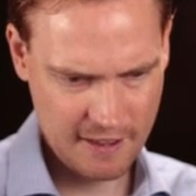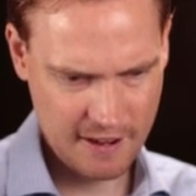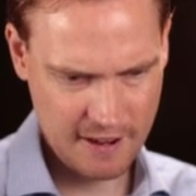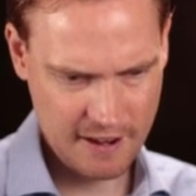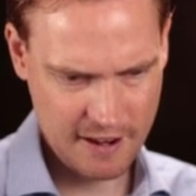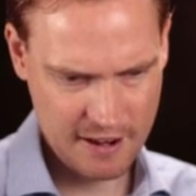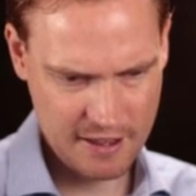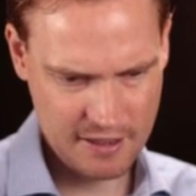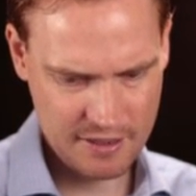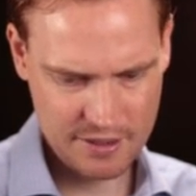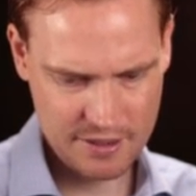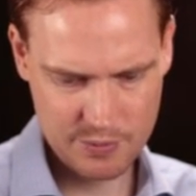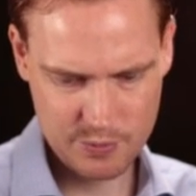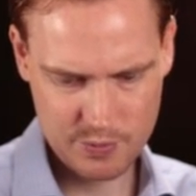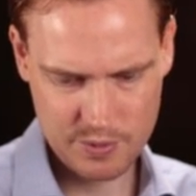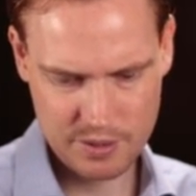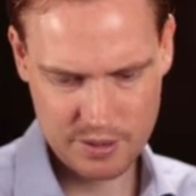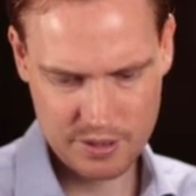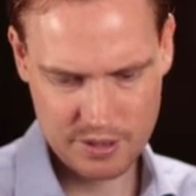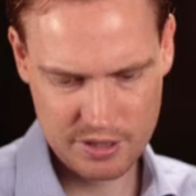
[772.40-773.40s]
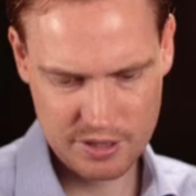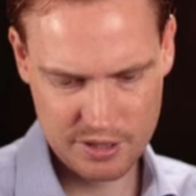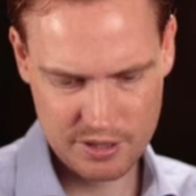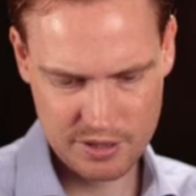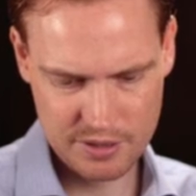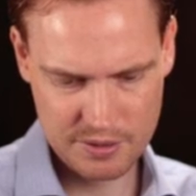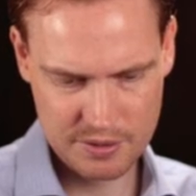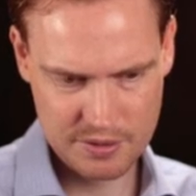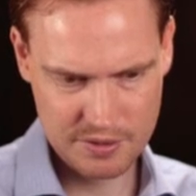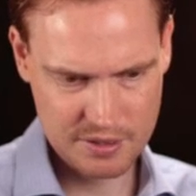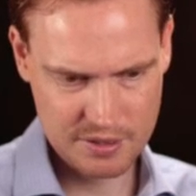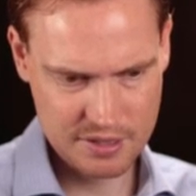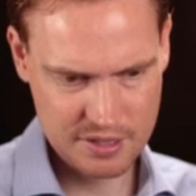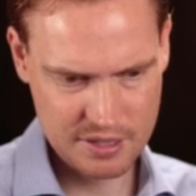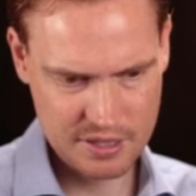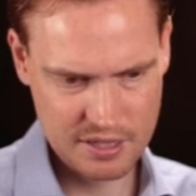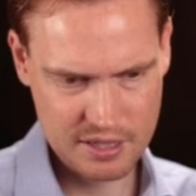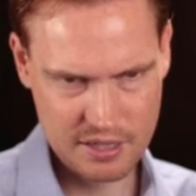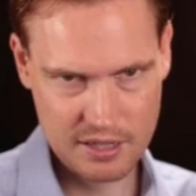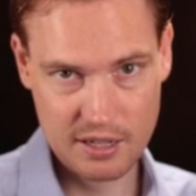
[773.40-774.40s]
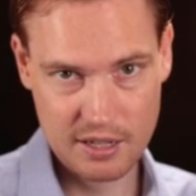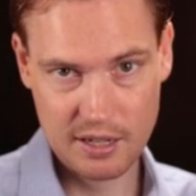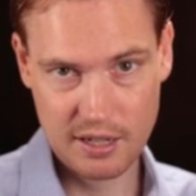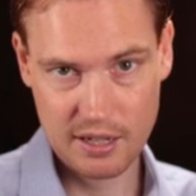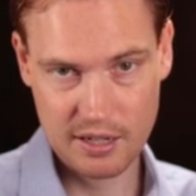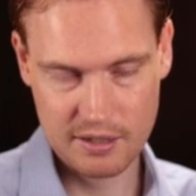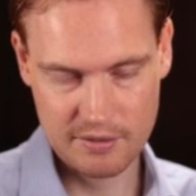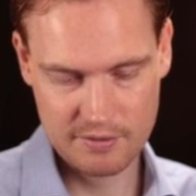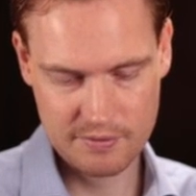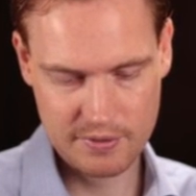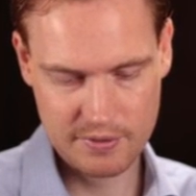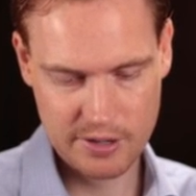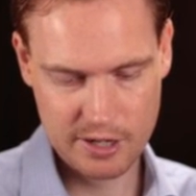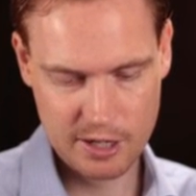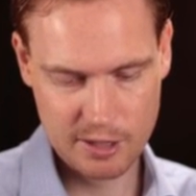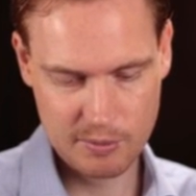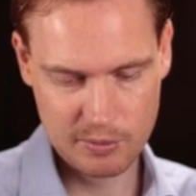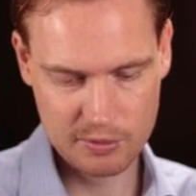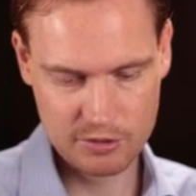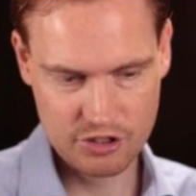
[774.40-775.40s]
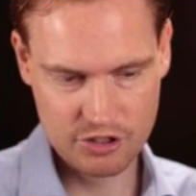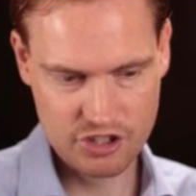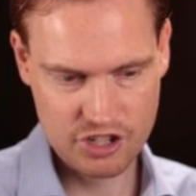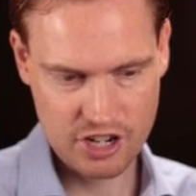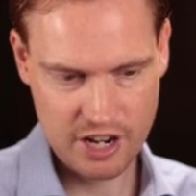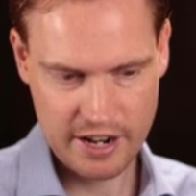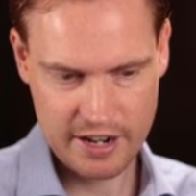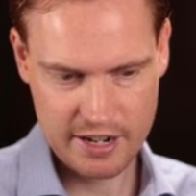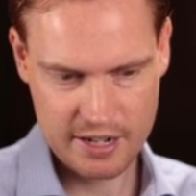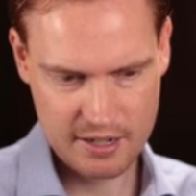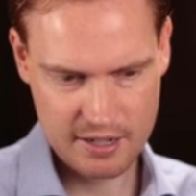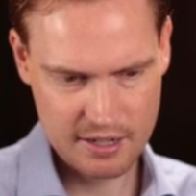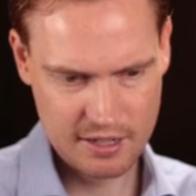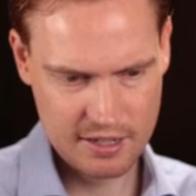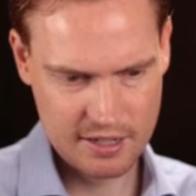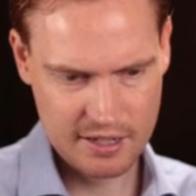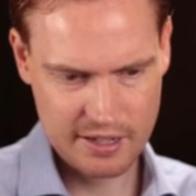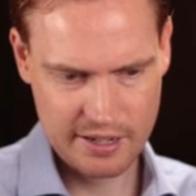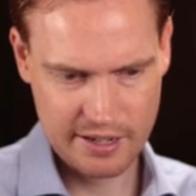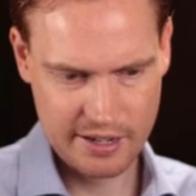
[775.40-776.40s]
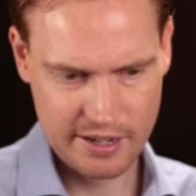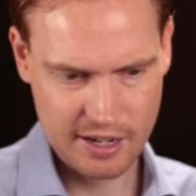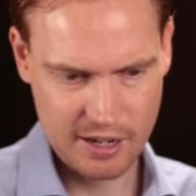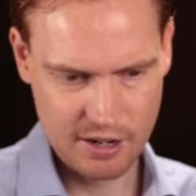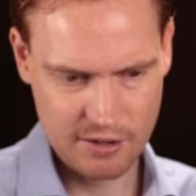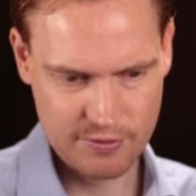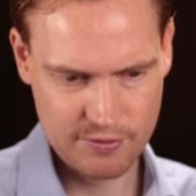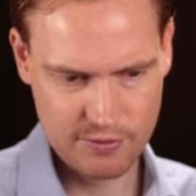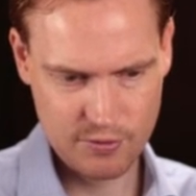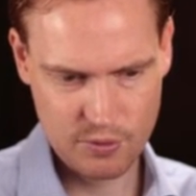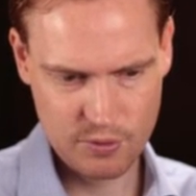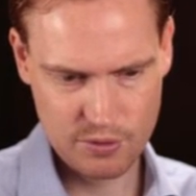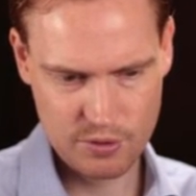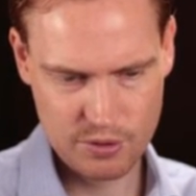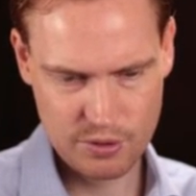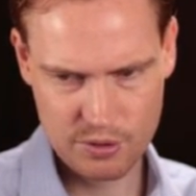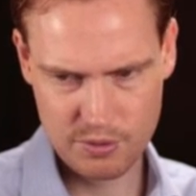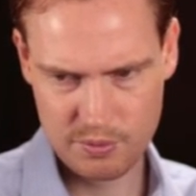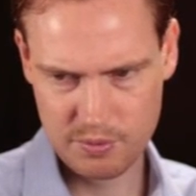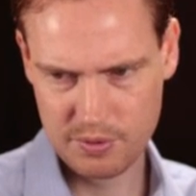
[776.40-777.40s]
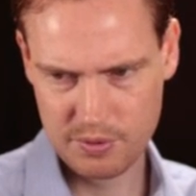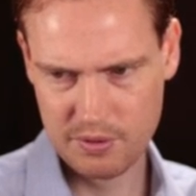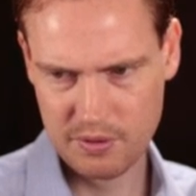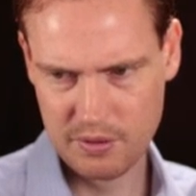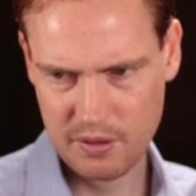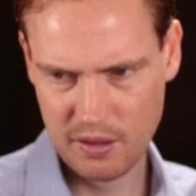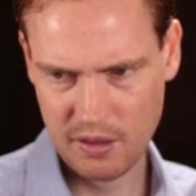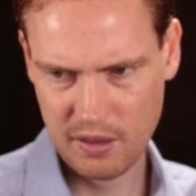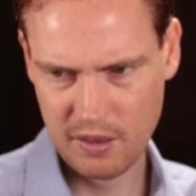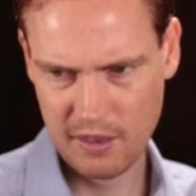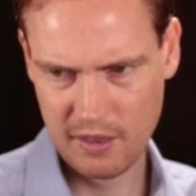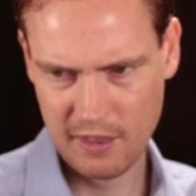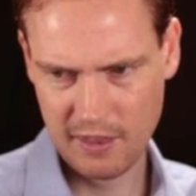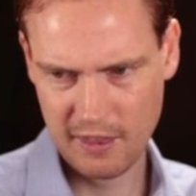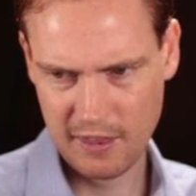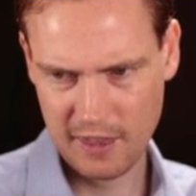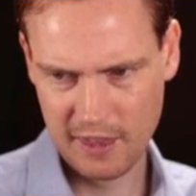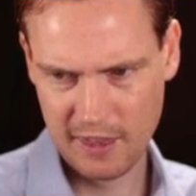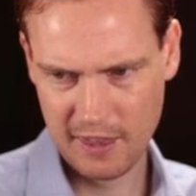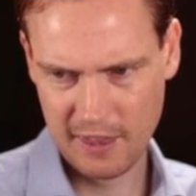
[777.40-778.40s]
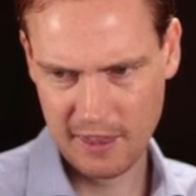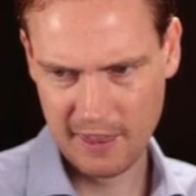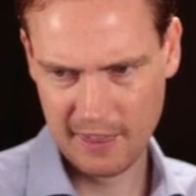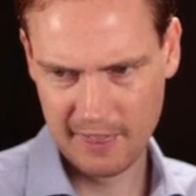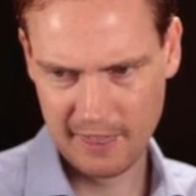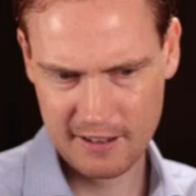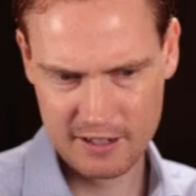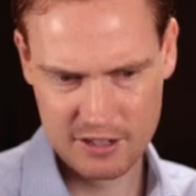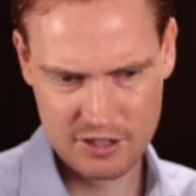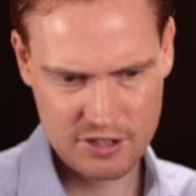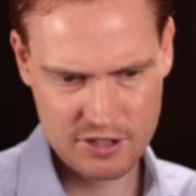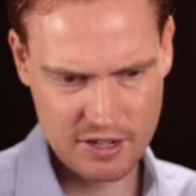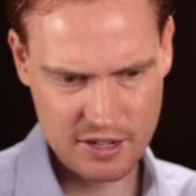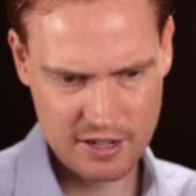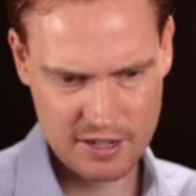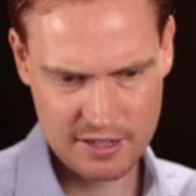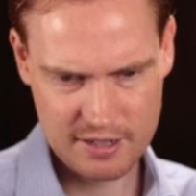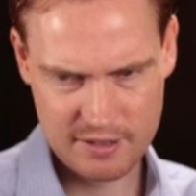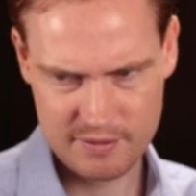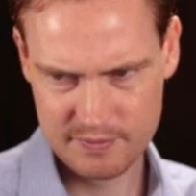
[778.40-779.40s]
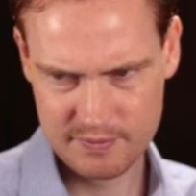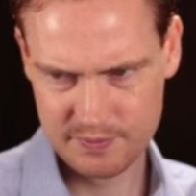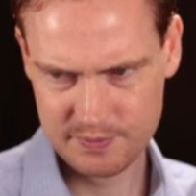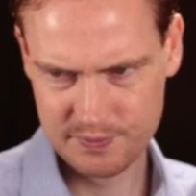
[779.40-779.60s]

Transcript: and then we're going to use the variable J in our for loop. J.